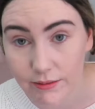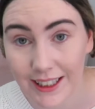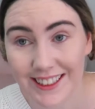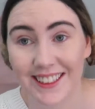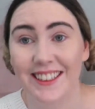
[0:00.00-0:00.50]

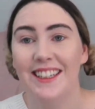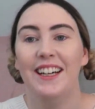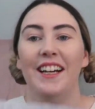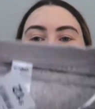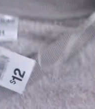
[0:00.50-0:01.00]

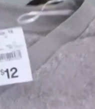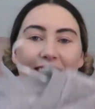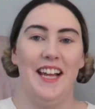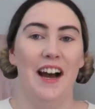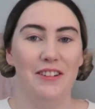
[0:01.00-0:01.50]
It
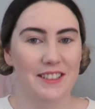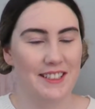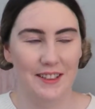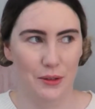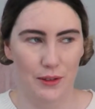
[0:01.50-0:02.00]

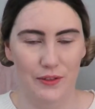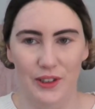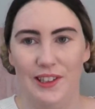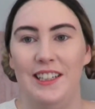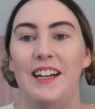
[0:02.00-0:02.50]
sounds
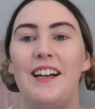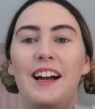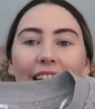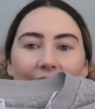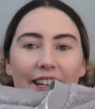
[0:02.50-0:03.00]
awful
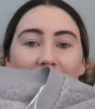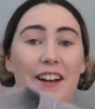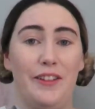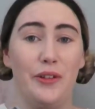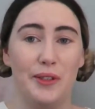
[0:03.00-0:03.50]
and it
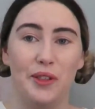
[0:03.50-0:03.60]
kind of looks